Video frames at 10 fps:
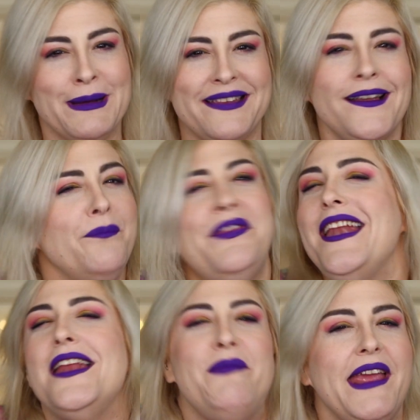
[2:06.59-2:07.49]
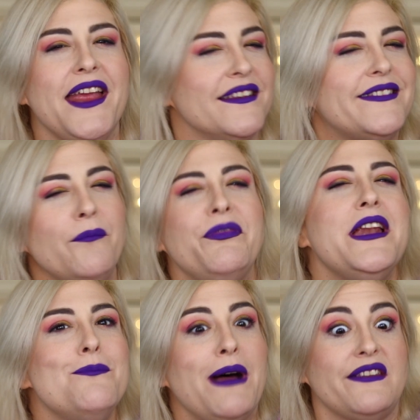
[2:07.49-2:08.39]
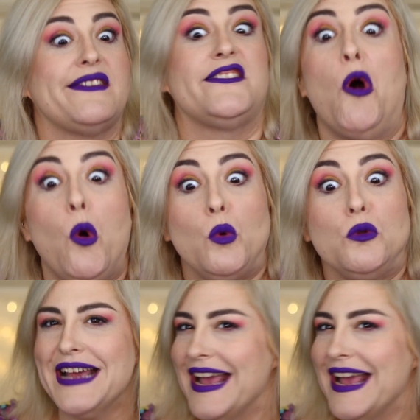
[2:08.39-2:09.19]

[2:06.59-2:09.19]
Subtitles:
But something in me, something in my soul,